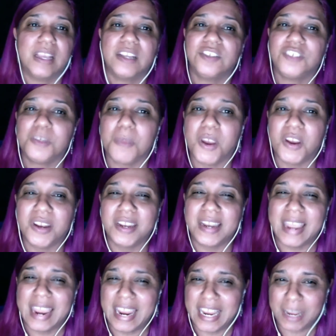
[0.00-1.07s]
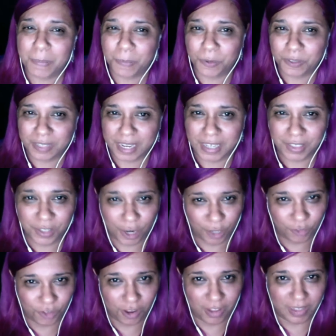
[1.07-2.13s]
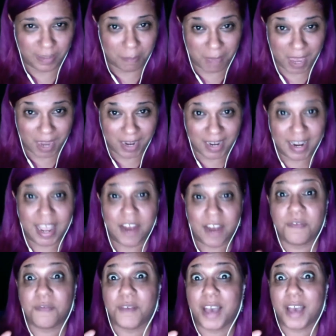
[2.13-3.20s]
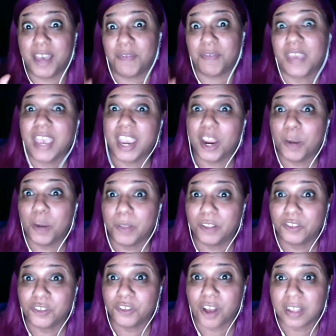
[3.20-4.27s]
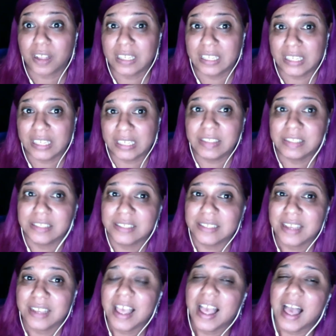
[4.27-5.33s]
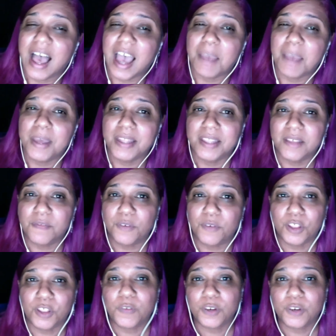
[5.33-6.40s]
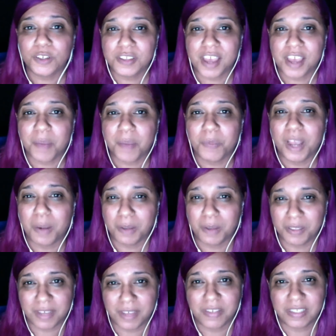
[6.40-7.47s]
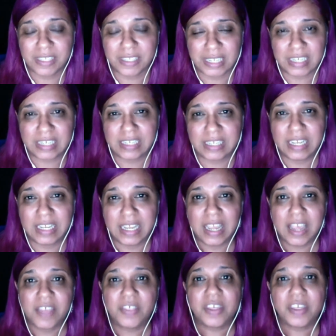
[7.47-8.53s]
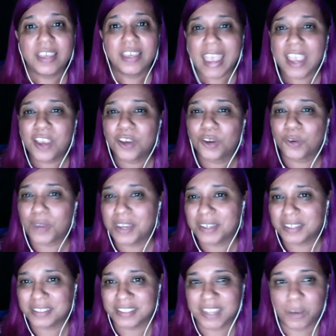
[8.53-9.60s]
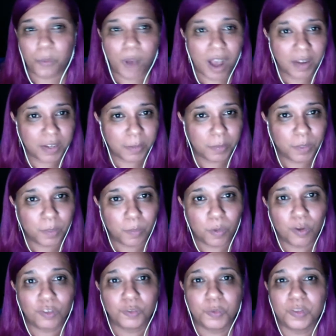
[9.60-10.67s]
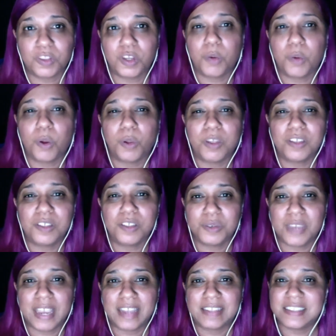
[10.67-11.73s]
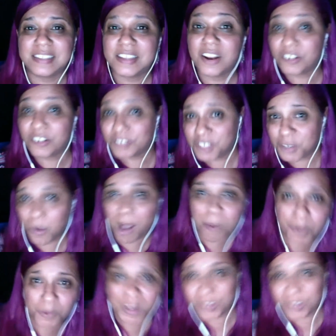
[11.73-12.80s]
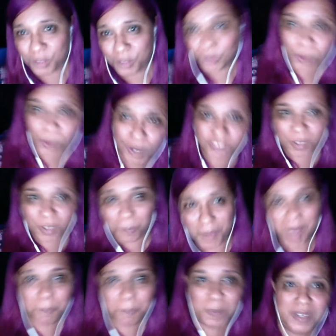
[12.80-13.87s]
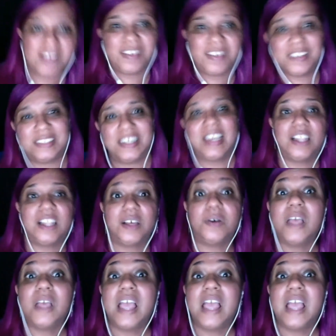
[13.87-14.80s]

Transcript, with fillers: She married an 80% dark chocolate man and had five caramel chocolate kids. I met them for the first time when I was 17. The gate creaked as they walked up the porch with their rolling suitcases, and our chihuahuas ran to the door, jumping up and down to say hello.